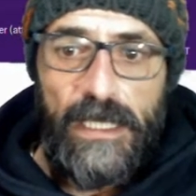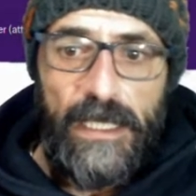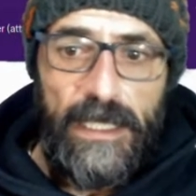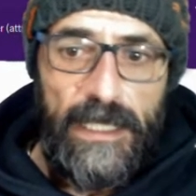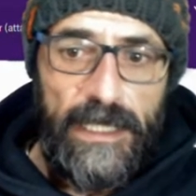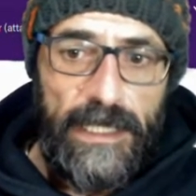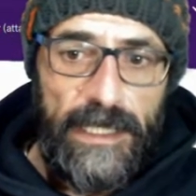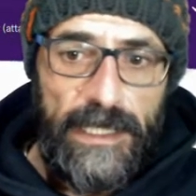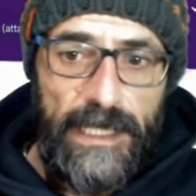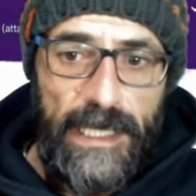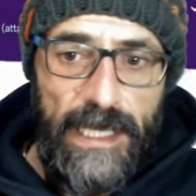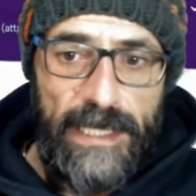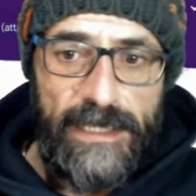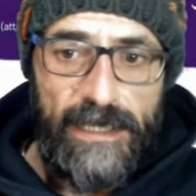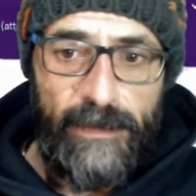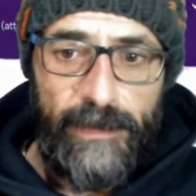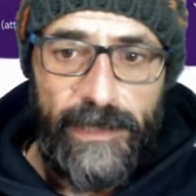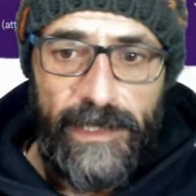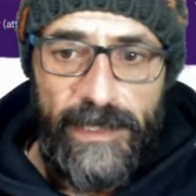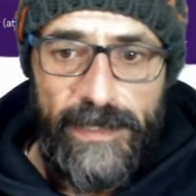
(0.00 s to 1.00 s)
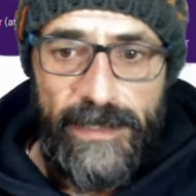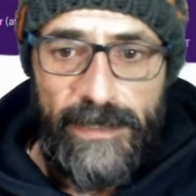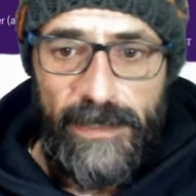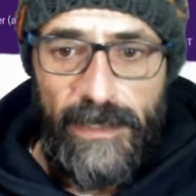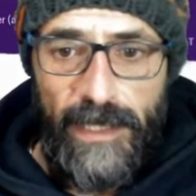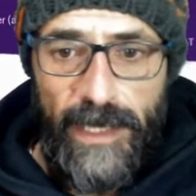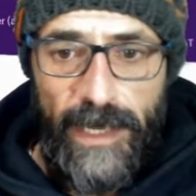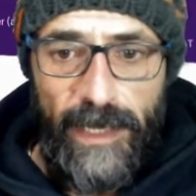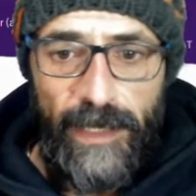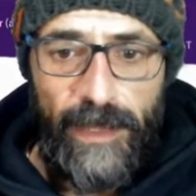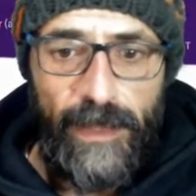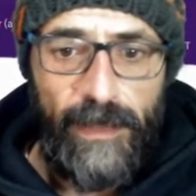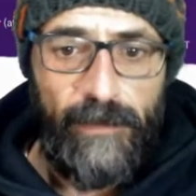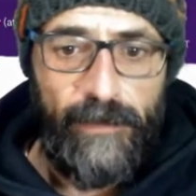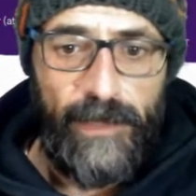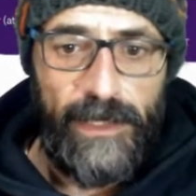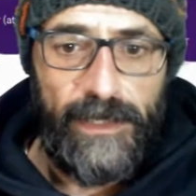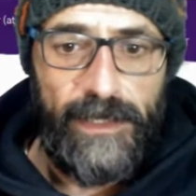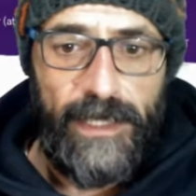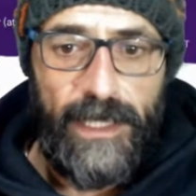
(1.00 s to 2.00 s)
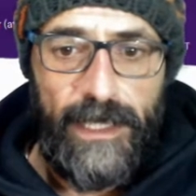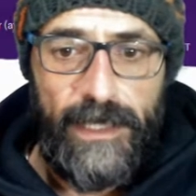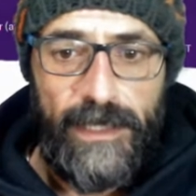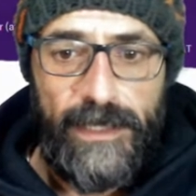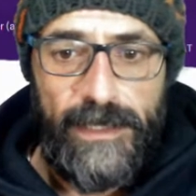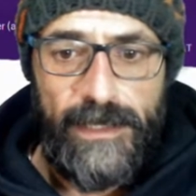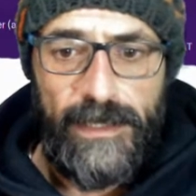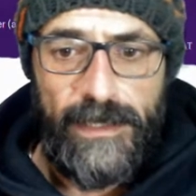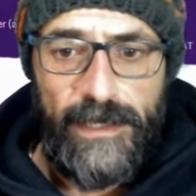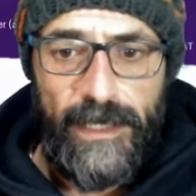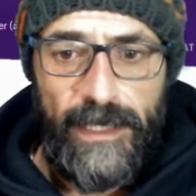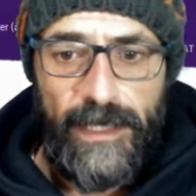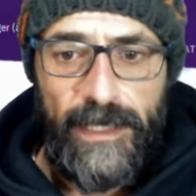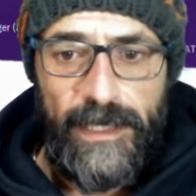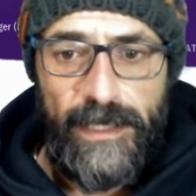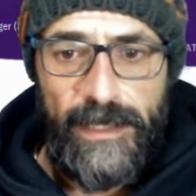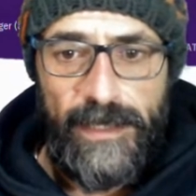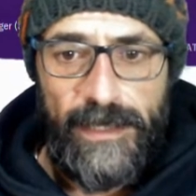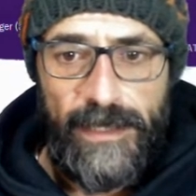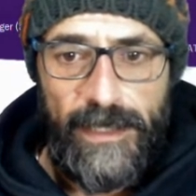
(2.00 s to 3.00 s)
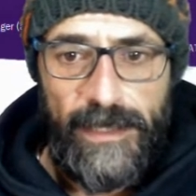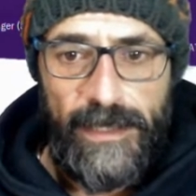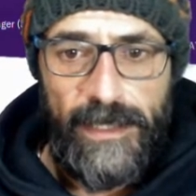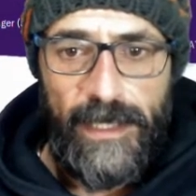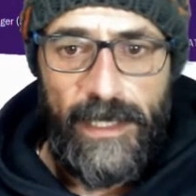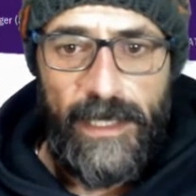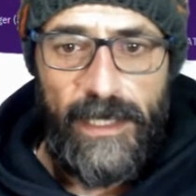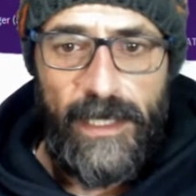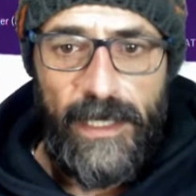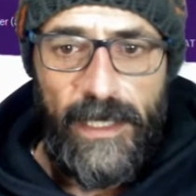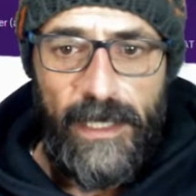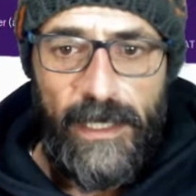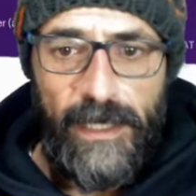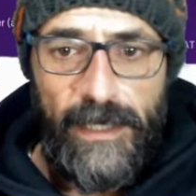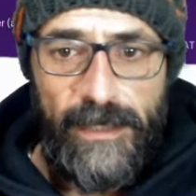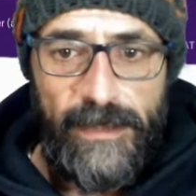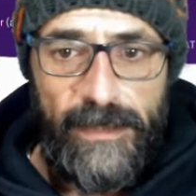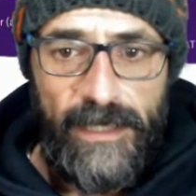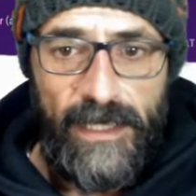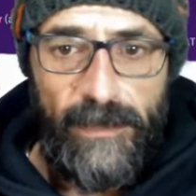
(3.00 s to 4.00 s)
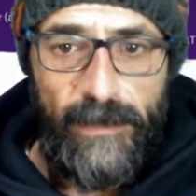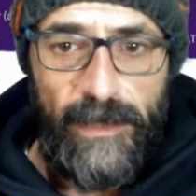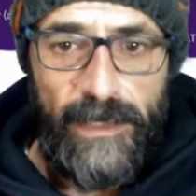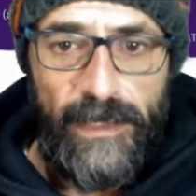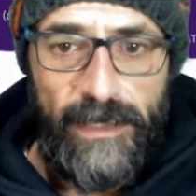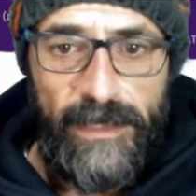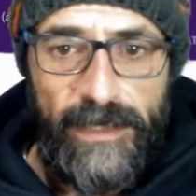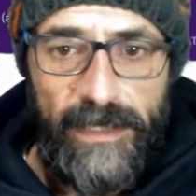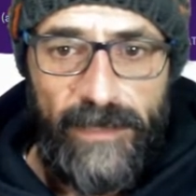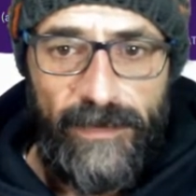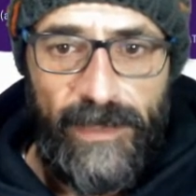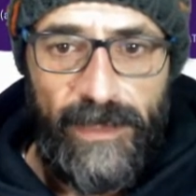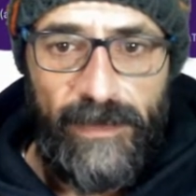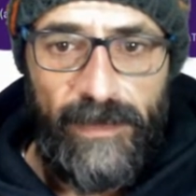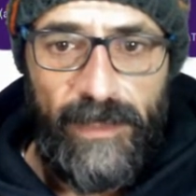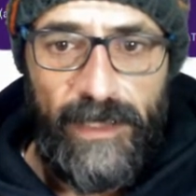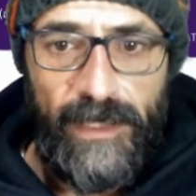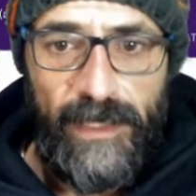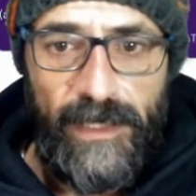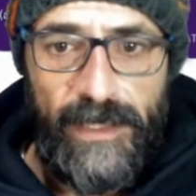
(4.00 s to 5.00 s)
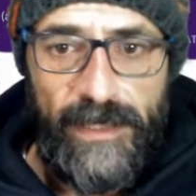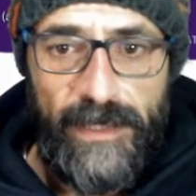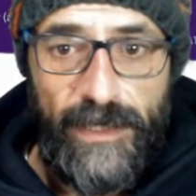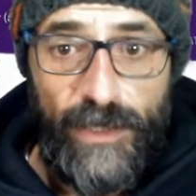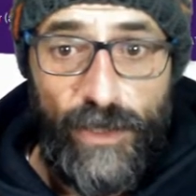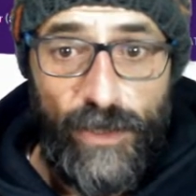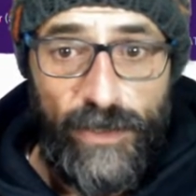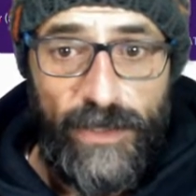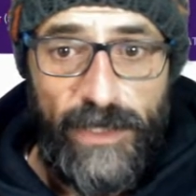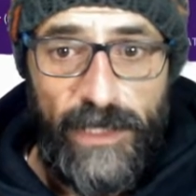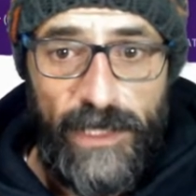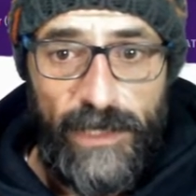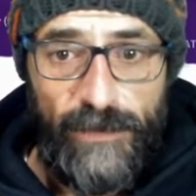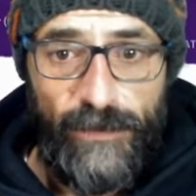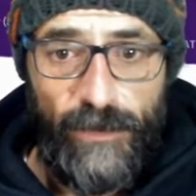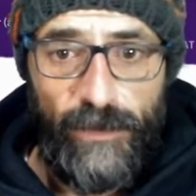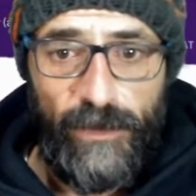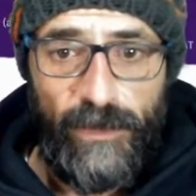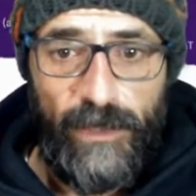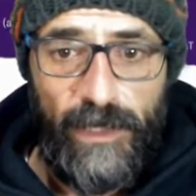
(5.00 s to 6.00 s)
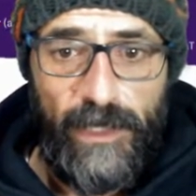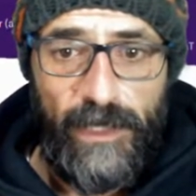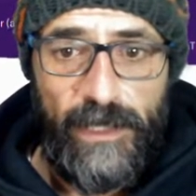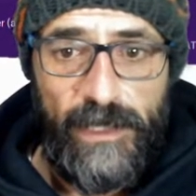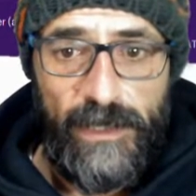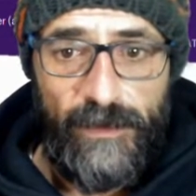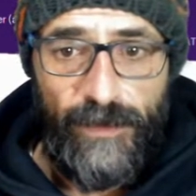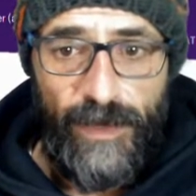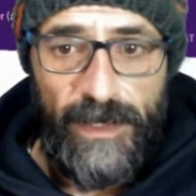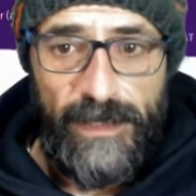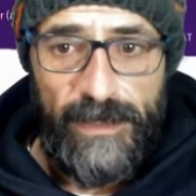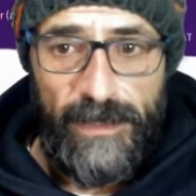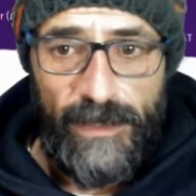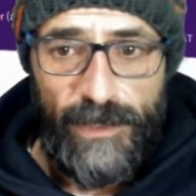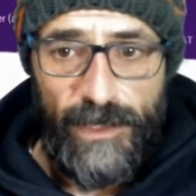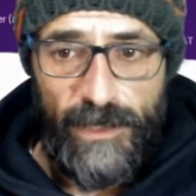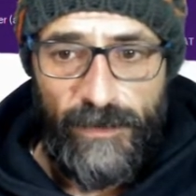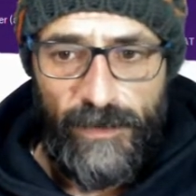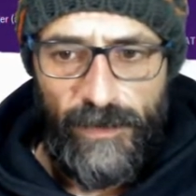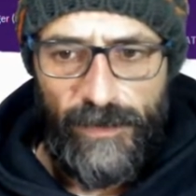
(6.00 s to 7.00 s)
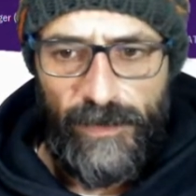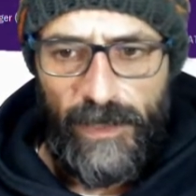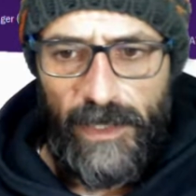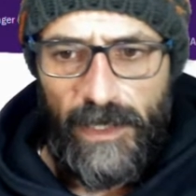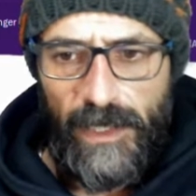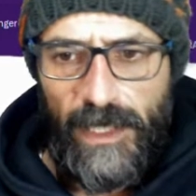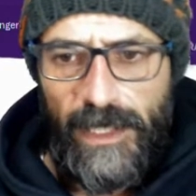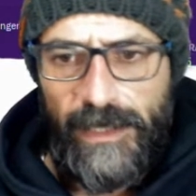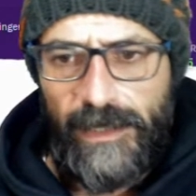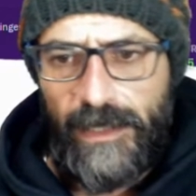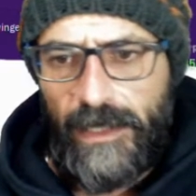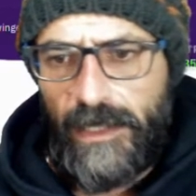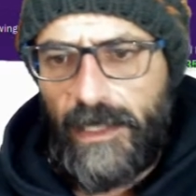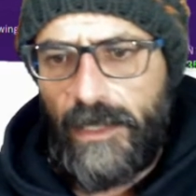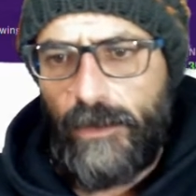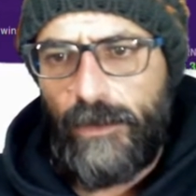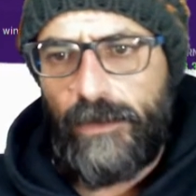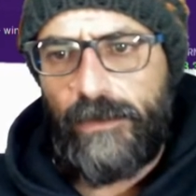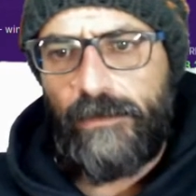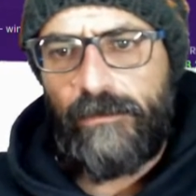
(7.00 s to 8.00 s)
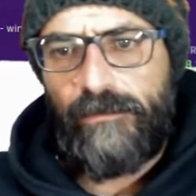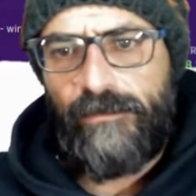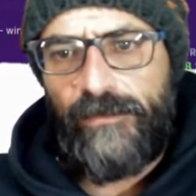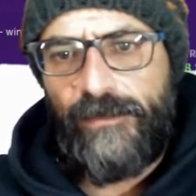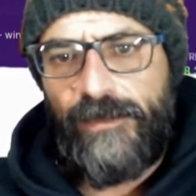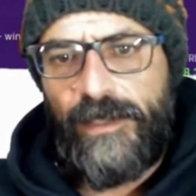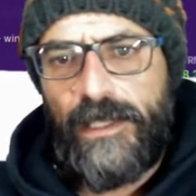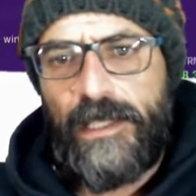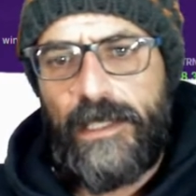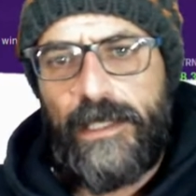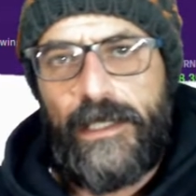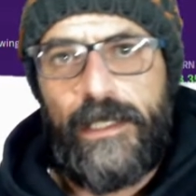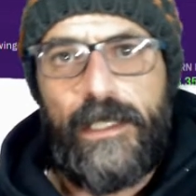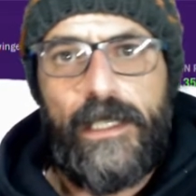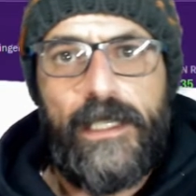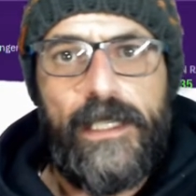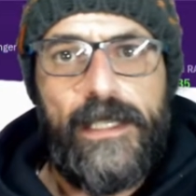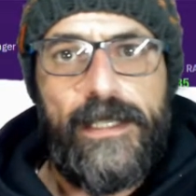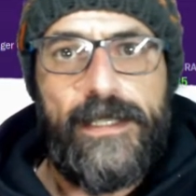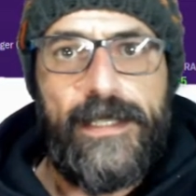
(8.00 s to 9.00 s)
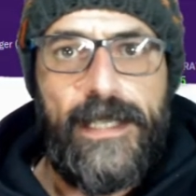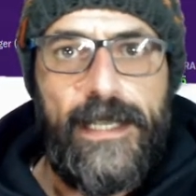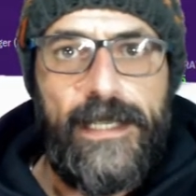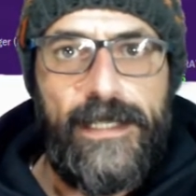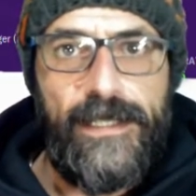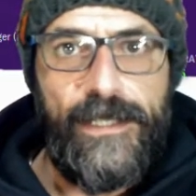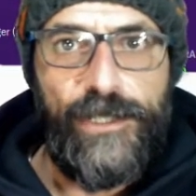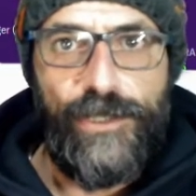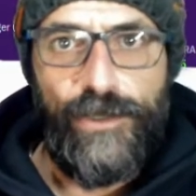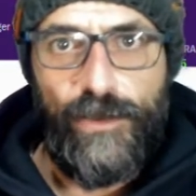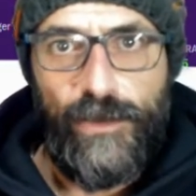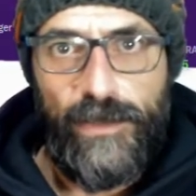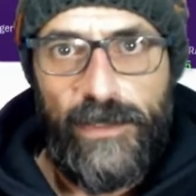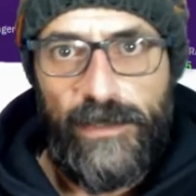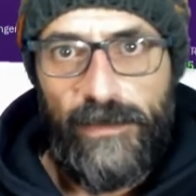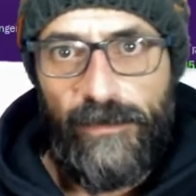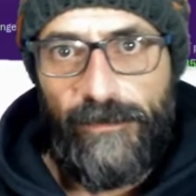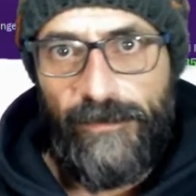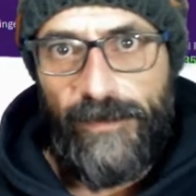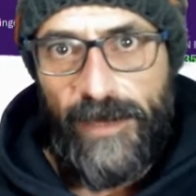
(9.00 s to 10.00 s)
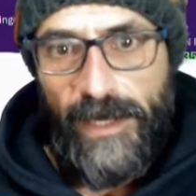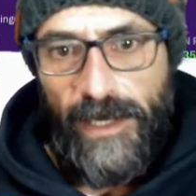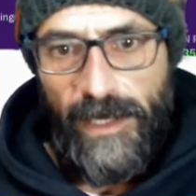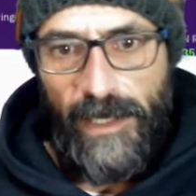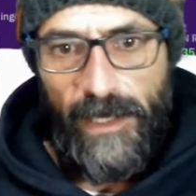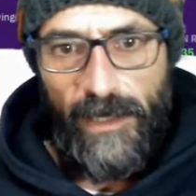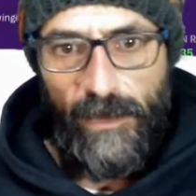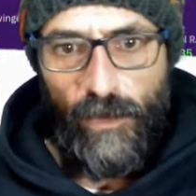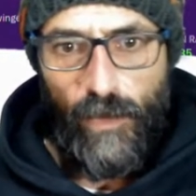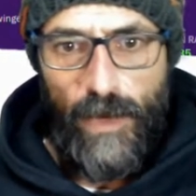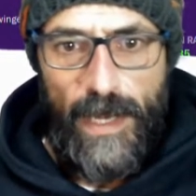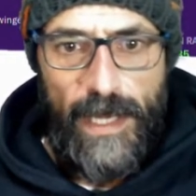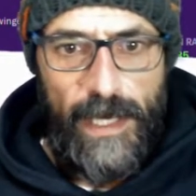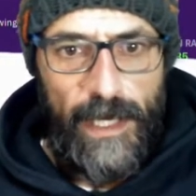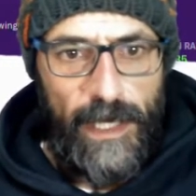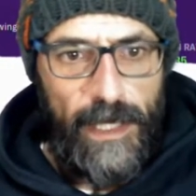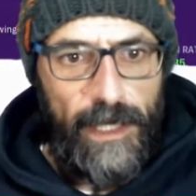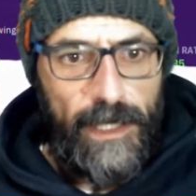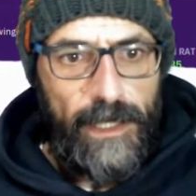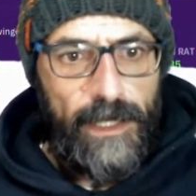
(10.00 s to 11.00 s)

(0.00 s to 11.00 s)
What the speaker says: He lacks a bit in strength, but then his technique is 16, his dribbling is 17, his crossing is 14, his first touch is 15. I think he would fill in Selly's shoes very well.